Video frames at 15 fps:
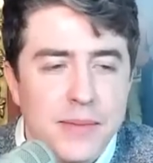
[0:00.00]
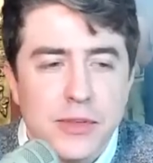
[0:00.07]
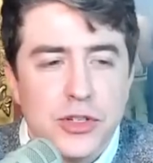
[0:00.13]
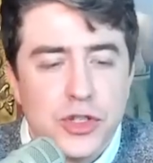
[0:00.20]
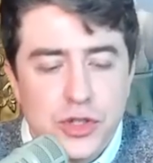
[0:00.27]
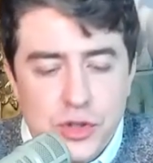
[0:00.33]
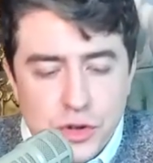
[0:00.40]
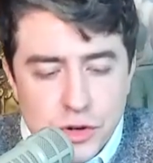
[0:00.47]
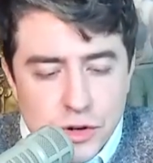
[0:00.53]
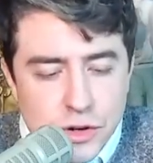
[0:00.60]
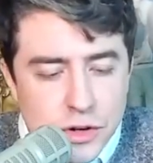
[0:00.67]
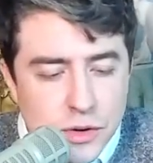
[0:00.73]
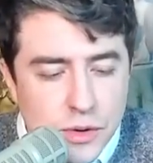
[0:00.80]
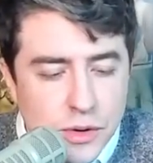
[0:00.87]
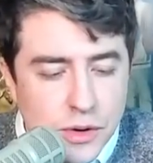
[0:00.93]

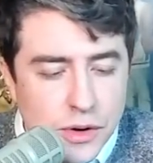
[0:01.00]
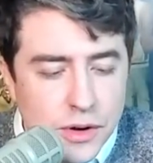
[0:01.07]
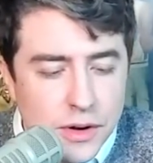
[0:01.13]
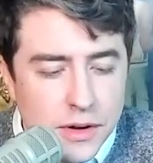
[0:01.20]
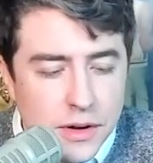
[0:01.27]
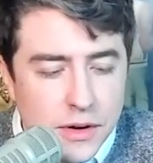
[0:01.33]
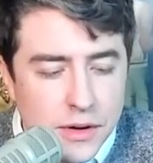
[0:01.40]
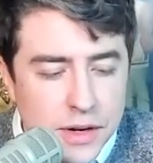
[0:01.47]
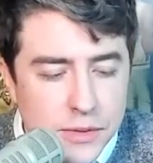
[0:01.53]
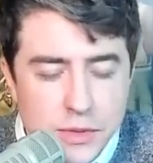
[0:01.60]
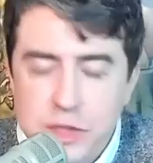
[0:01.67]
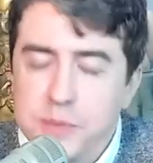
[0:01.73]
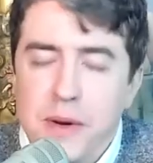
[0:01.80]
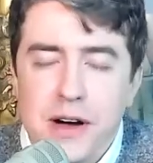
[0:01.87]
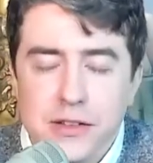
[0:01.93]
immature or
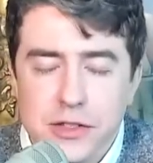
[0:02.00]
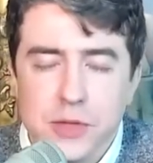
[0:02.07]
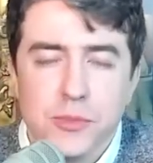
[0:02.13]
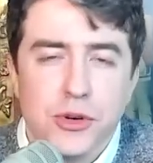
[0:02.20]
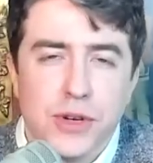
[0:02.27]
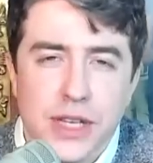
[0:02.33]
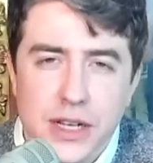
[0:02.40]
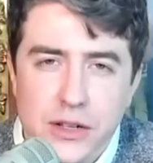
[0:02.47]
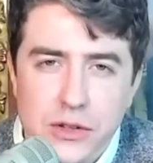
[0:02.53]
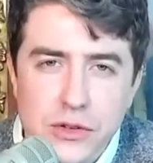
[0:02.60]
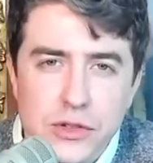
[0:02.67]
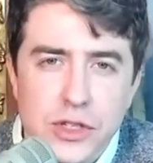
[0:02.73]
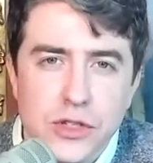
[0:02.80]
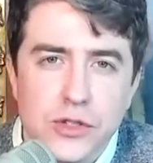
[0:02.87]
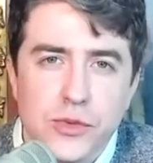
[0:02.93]
irresponsible
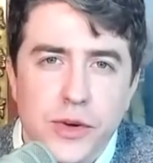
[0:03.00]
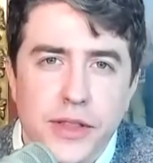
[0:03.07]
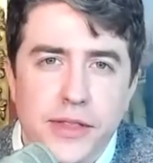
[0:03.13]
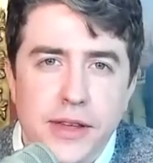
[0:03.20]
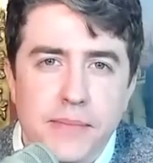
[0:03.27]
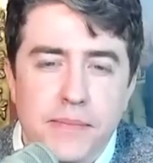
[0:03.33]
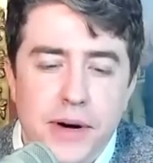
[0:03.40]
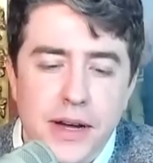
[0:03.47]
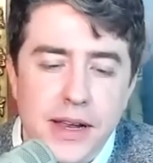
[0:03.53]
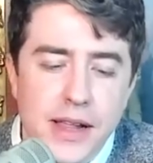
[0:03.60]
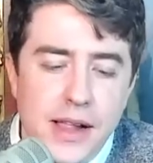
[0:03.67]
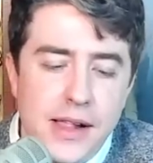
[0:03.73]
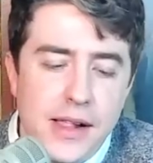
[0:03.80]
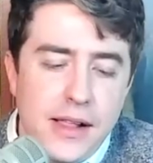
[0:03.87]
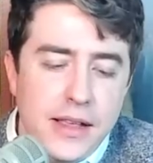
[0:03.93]
conclusions with it. But
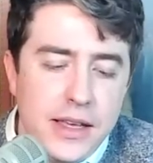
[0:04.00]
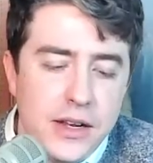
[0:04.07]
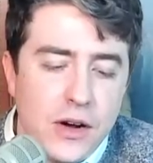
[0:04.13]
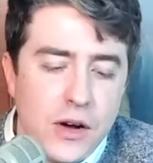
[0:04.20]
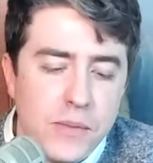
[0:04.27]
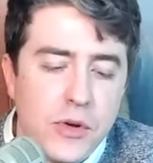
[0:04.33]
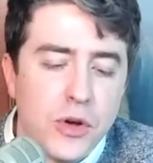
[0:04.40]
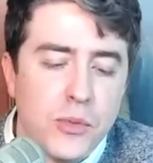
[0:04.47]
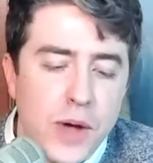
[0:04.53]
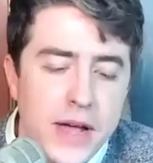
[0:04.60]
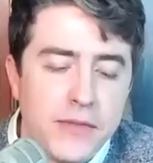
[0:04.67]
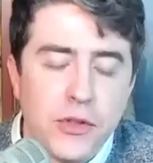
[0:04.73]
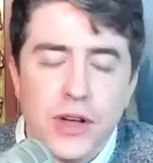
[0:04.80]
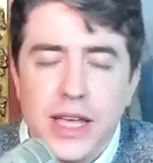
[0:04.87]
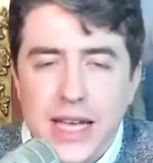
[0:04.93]
a good way
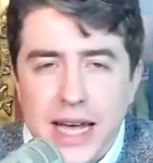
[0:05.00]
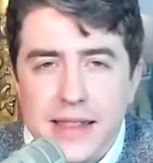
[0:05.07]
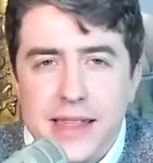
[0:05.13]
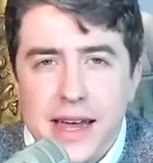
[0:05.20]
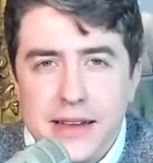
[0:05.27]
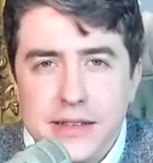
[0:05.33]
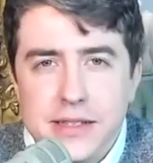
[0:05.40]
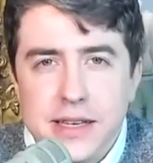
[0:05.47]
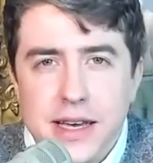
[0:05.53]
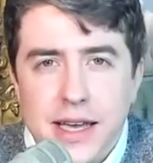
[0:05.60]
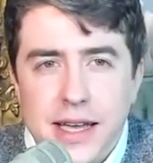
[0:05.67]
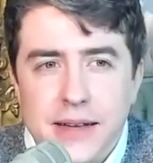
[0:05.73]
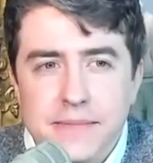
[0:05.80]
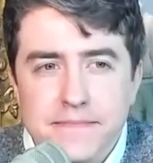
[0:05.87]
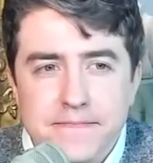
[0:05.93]
of looking at that is
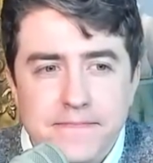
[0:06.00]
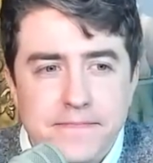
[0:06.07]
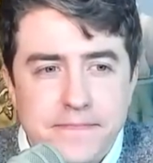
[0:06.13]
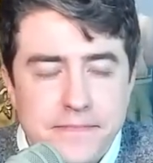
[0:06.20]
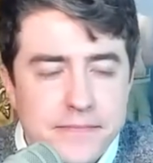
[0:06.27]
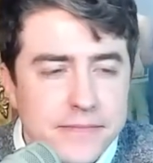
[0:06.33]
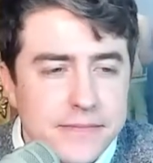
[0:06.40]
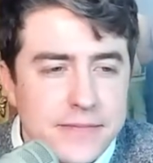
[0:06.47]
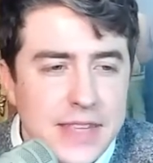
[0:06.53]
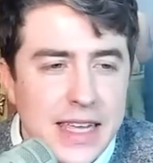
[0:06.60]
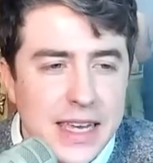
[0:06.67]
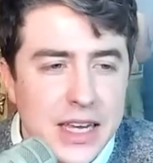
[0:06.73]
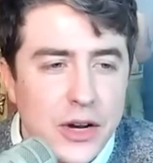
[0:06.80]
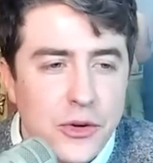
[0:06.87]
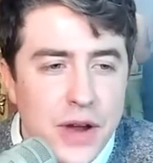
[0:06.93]
saying,
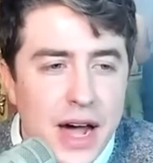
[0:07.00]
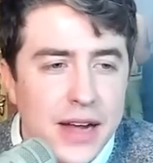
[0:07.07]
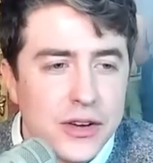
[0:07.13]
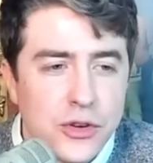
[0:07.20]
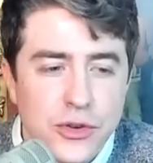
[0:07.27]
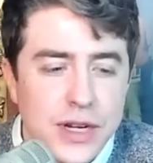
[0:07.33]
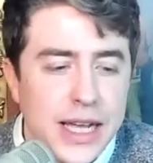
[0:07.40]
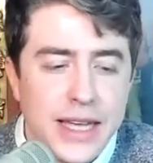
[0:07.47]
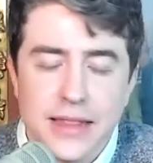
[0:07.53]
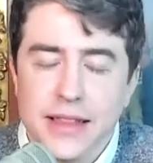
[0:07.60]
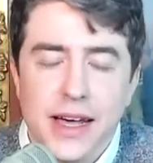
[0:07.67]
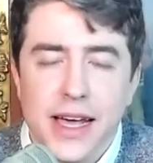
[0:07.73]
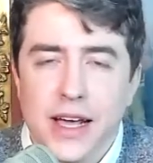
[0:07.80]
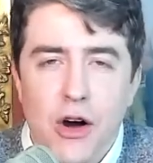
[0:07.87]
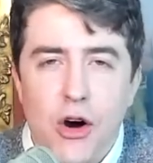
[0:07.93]
not create
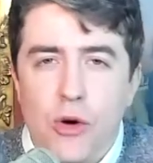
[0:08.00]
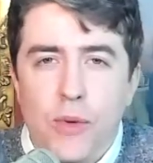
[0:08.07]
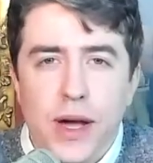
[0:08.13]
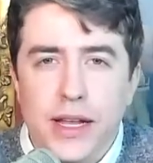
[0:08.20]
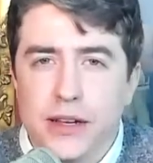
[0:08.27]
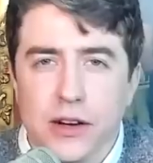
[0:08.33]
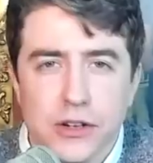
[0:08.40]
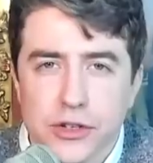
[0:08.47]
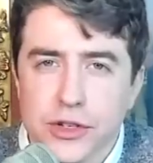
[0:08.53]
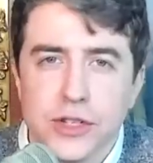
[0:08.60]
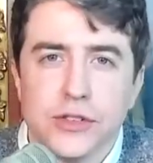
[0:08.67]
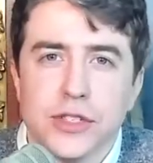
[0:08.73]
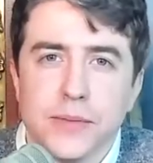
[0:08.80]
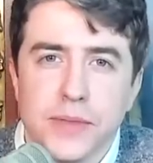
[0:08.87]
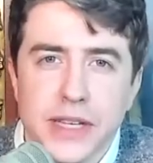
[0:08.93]
like all white country
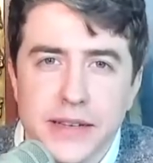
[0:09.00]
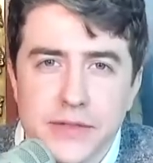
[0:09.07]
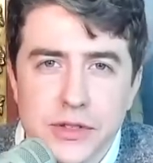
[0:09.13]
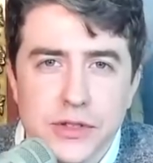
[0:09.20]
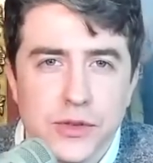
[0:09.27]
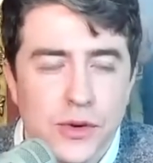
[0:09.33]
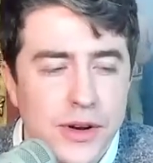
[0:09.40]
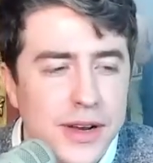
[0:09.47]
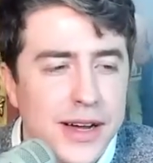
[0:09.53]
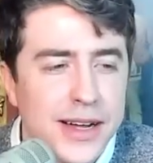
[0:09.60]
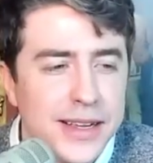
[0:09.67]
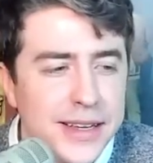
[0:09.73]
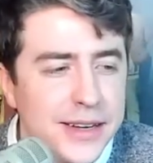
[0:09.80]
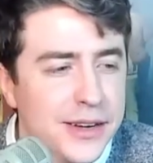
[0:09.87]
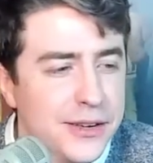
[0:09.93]
or something of the sort,
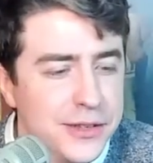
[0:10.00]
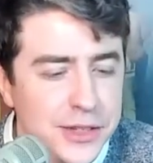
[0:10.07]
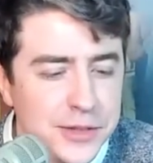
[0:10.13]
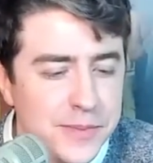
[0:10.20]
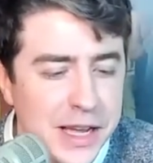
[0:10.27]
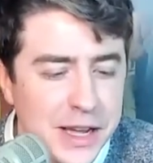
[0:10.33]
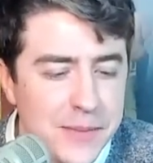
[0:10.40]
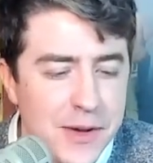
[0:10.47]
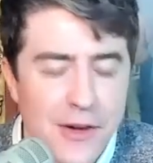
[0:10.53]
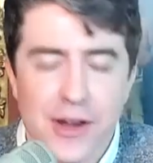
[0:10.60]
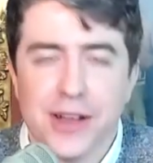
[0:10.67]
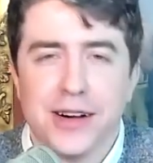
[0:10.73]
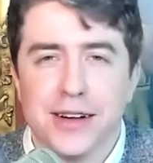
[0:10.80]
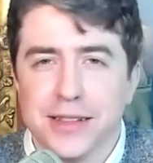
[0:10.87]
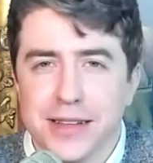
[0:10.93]
not, just make
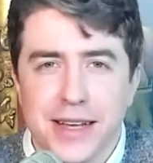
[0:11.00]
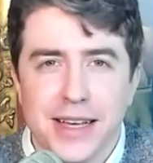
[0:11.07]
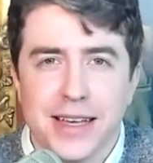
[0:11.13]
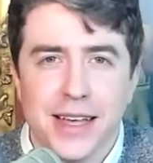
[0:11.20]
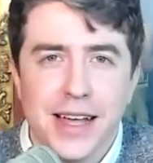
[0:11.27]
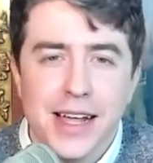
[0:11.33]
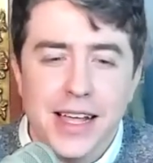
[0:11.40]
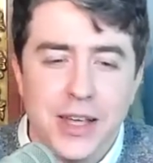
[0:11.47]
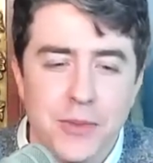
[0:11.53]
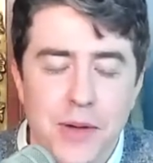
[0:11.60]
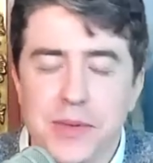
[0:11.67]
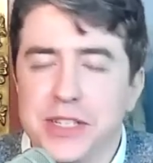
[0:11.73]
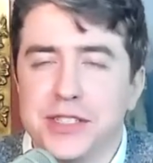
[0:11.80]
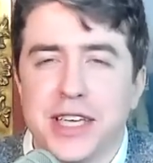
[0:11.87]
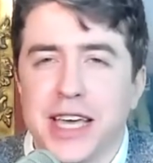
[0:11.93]
America like,
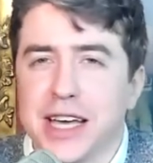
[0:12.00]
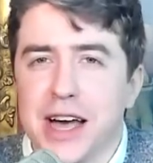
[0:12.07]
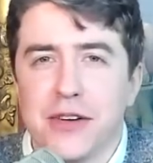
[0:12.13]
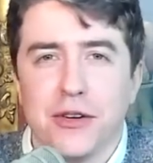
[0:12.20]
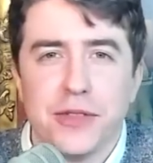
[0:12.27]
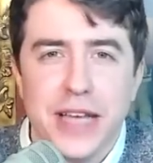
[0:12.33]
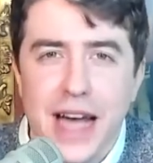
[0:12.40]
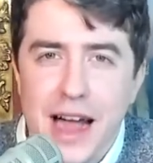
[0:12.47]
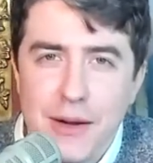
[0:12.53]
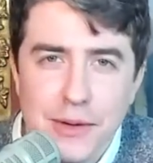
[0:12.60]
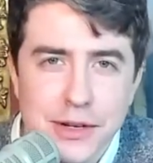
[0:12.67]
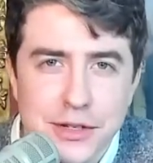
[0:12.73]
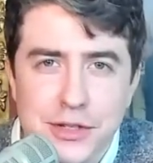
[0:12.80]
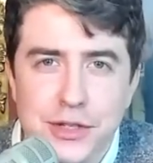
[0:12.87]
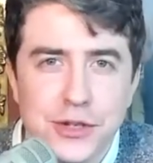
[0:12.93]
maybe just kick out all the
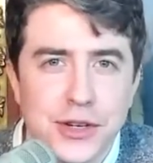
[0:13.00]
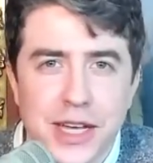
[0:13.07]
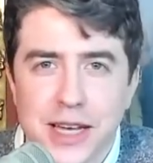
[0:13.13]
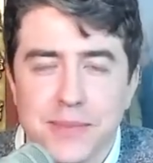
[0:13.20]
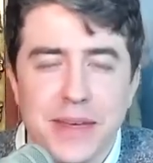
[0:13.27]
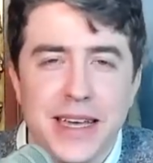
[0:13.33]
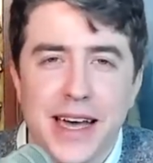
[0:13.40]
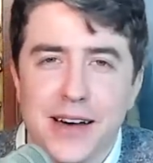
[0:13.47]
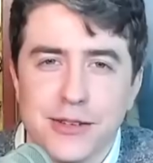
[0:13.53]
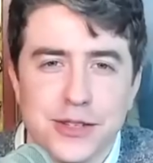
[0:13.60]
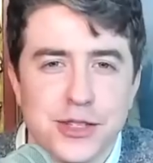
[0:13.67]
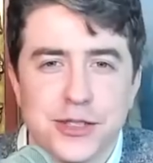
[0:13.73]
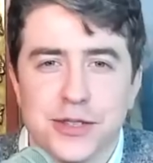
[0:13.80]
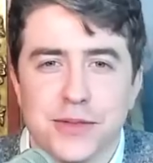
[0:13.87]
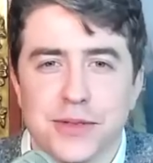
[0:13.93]
Irish too, kick me out,
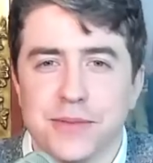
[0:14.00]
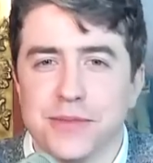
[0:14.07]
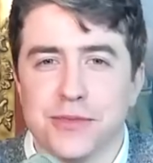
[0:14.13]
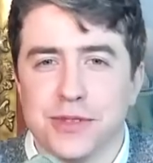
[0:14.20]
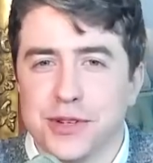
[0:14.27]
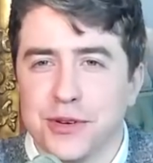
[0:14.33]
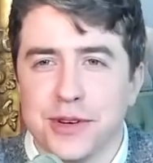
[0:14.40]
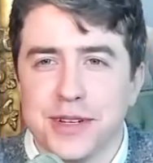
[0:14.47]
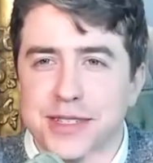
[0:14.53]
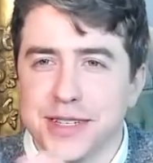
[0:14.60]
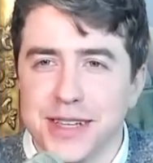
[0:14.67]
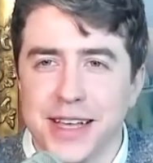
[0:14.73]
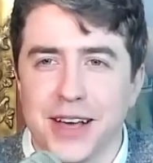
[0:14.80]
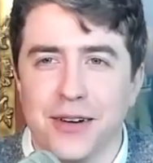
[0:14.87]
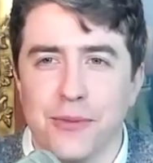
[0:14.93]
just to return it
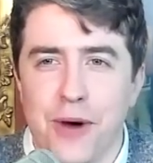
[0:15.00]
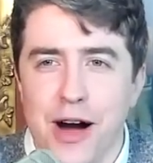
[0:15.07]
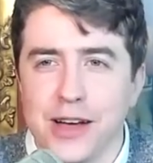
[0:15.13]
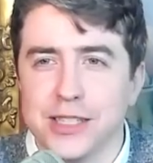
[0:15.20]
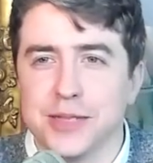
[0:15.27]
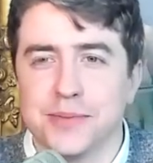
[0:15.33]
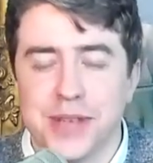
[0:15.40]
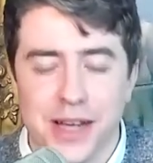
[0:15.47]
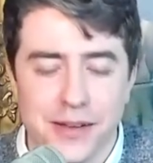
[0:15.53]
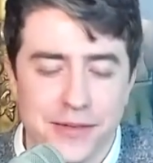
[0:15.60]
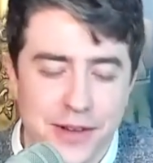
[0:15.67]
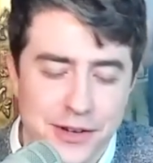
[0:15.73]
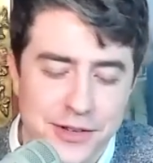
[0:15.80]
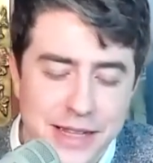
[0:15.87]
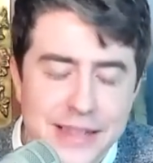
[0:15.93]
to like a WASP kind
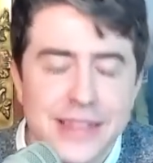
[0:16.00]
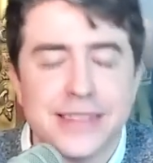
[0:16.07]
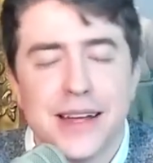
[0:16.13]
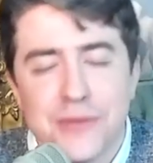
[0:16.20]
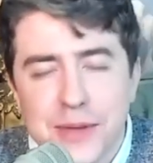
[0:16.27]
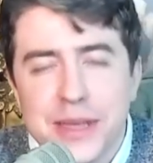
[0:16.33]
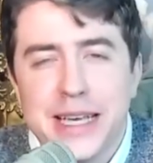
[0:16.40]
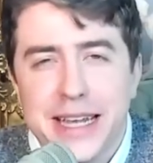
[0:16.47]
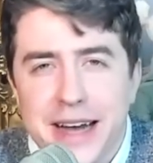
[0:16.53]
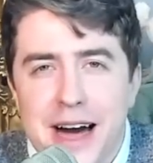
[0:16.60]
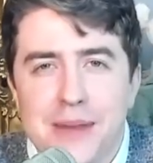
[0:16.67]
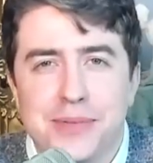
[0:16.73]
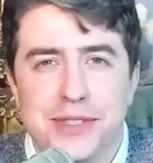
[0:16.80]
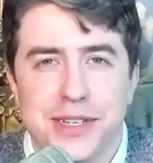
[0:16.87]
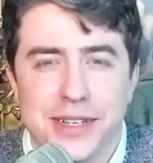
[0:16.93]
of country. That's not really an
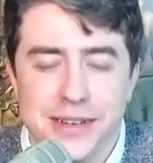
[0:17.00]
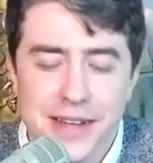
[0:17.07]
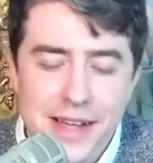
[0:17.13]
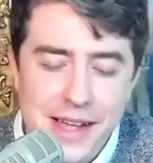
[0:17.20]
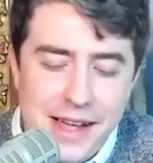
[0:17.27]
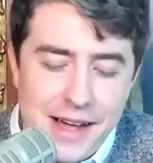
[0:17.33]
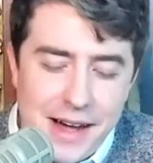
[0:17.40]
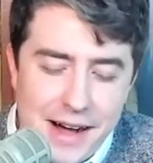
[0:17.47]
option.